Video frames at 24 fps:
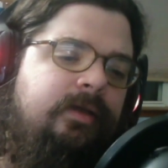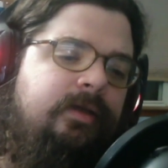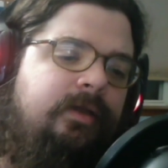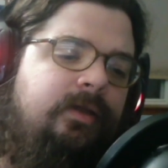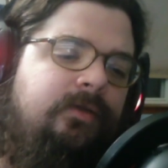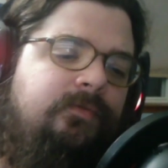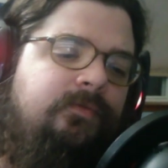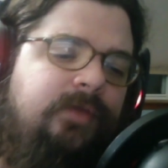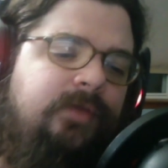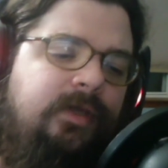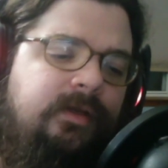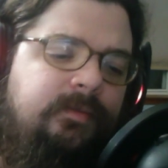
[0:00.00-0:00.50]

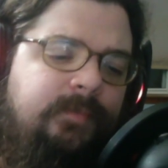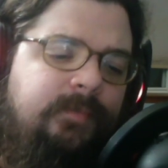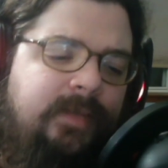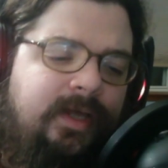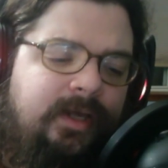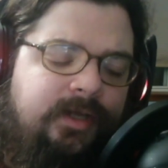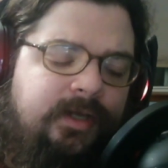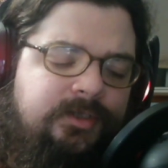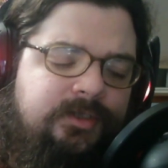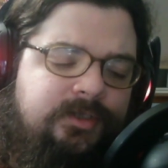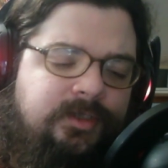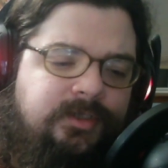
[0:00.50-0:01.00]
if they would
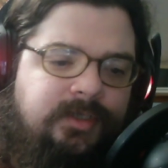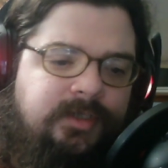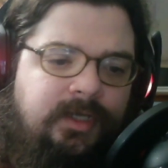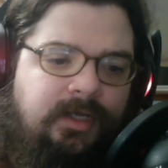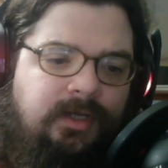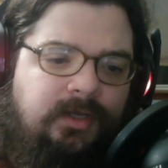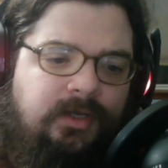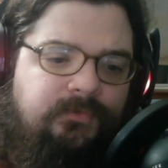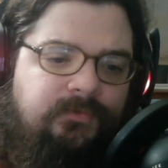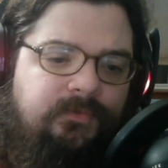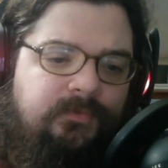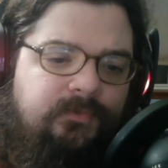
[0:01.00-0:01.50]
managed to
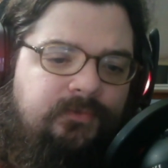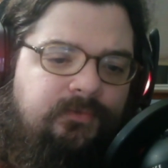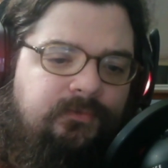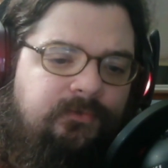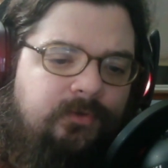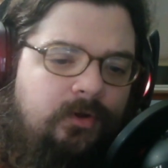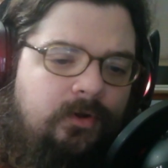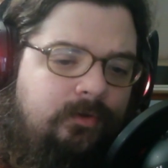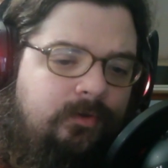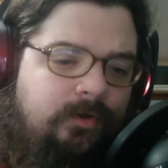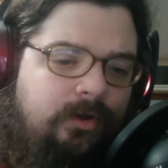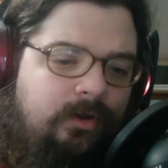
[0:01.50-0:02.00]
take it from
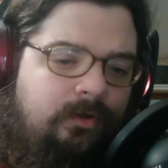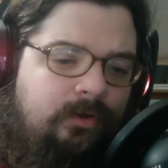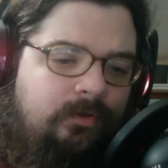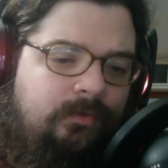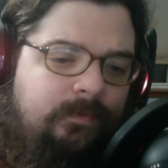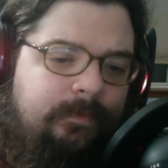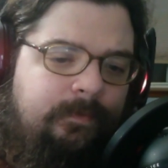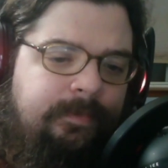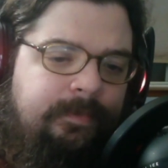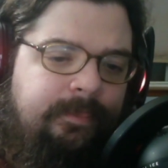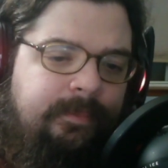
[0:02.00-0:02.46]
Frodo?